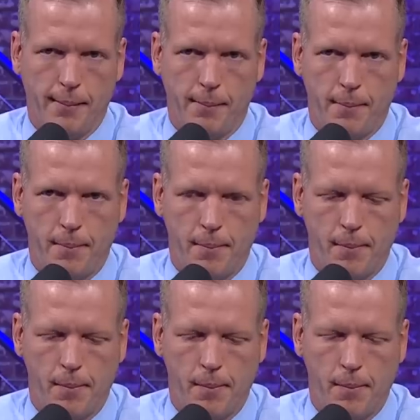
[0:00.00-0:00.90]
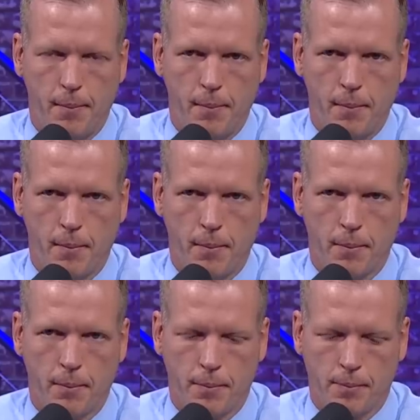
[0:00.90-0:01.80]

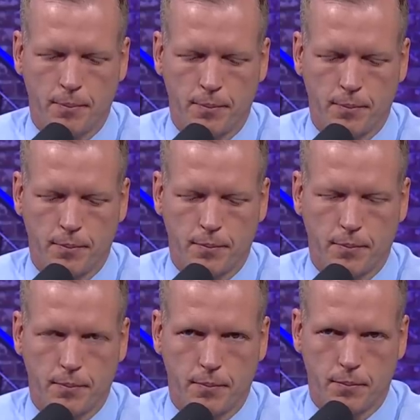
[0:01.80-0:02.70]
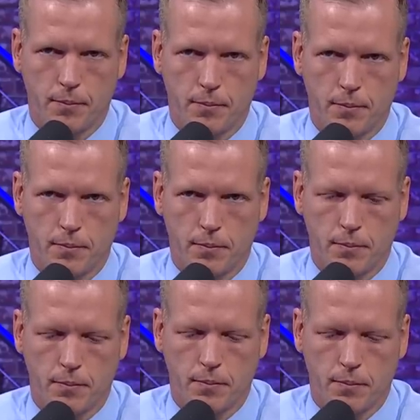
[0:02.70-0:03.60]

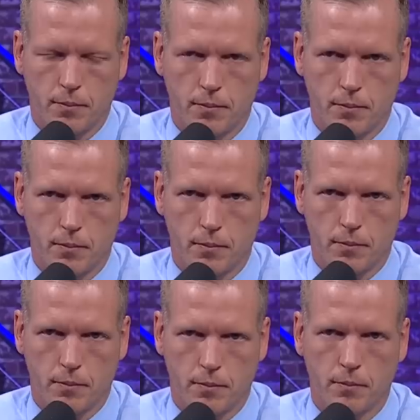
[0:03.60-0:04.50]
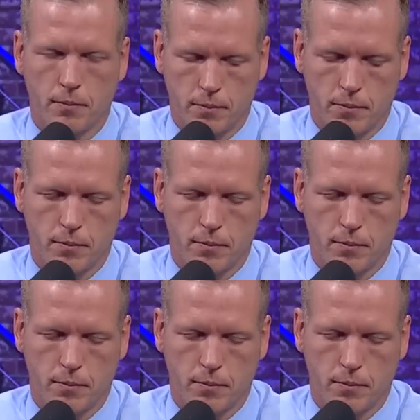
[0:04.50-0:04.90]
No words are spoken by the person on screen.